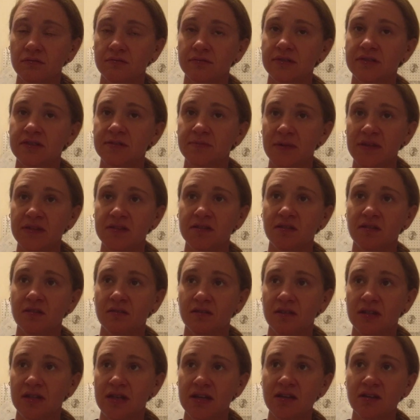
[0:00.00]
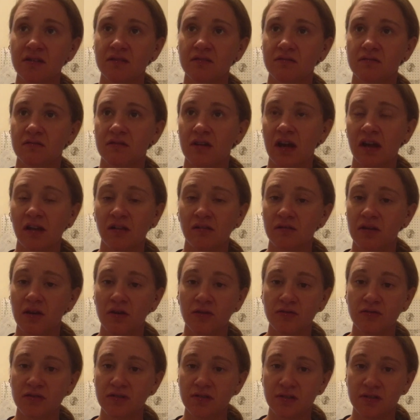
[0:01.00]
That's basically it. I'll
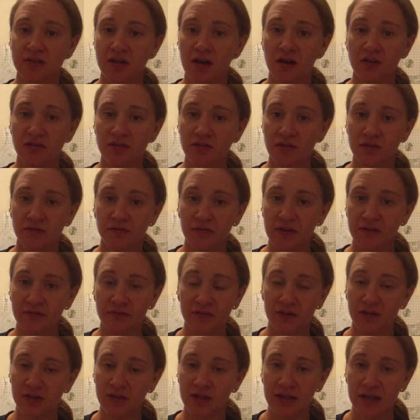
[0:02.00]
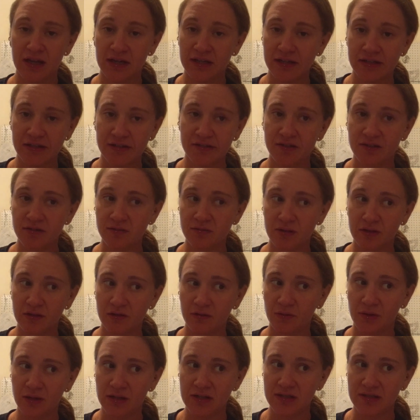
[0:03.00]
go to the doctor if I feel like I need to.
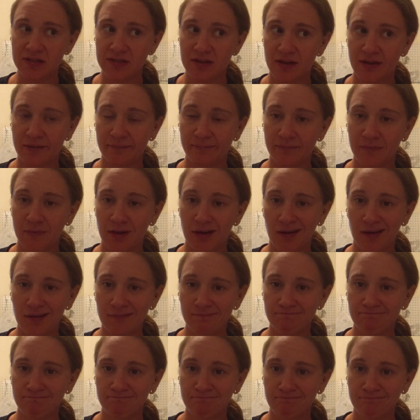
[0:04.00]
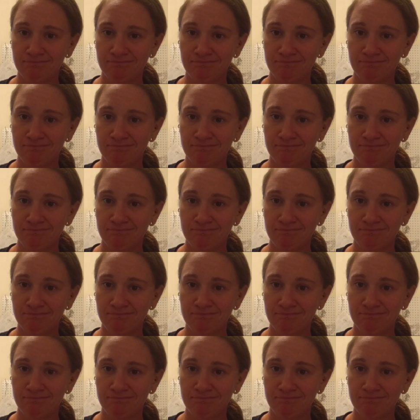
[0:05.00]
Otherwise, I'm not.